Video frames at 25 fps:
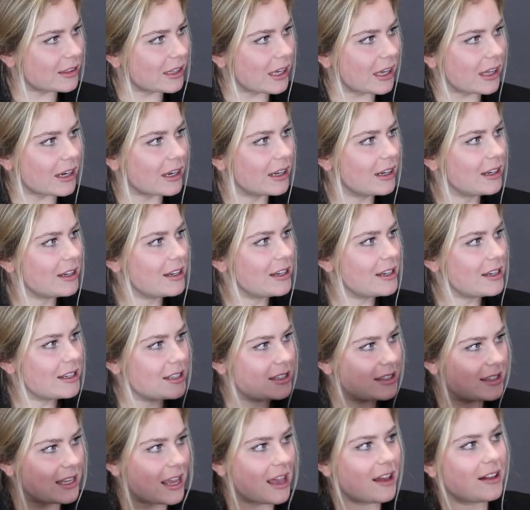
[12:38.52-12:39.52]
that
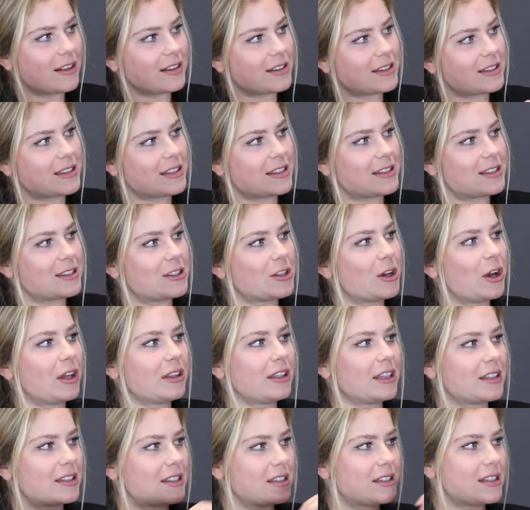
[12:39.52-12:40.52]
sales is not
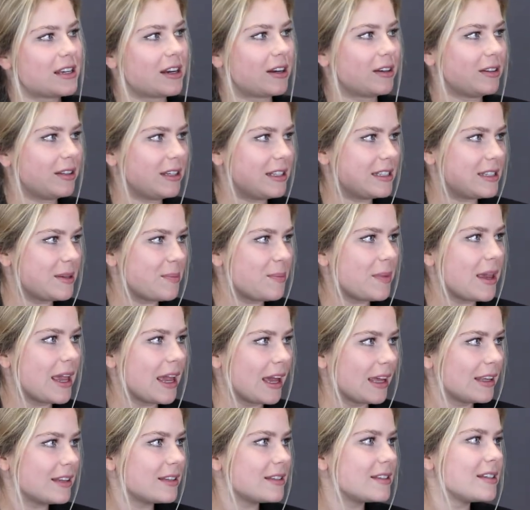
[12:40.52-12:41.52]
necessarily
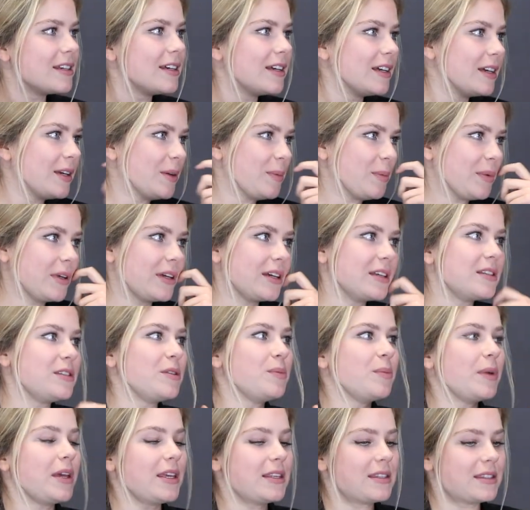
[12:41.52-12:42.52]
demand, because you
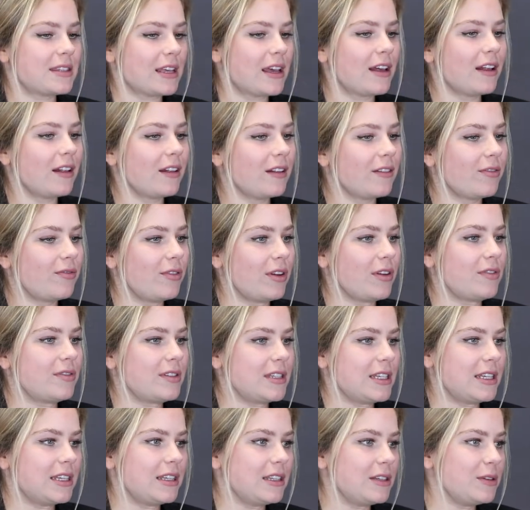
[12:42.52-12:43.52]
may sell
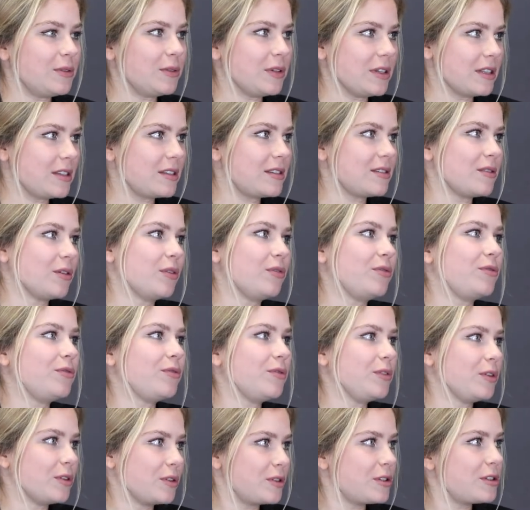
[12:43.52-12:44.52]
50 units of
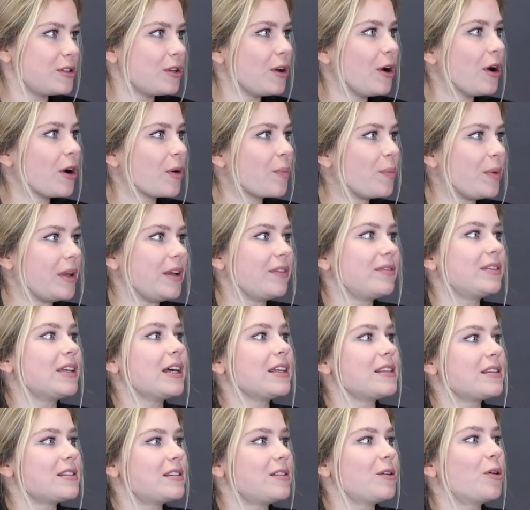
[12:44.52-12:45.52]
your stock, but if
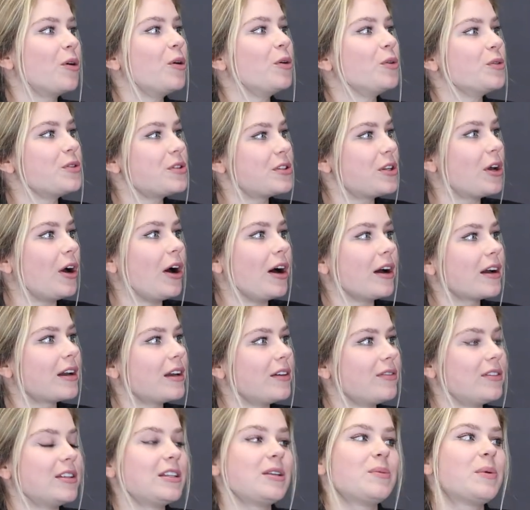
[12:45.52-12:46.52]
that's your whole stock,
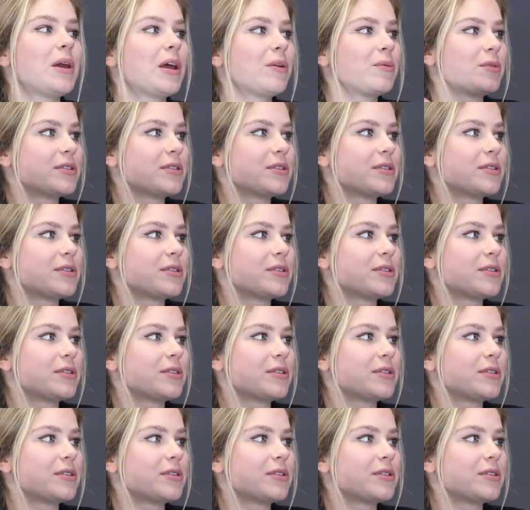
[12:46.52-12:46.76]
if the demand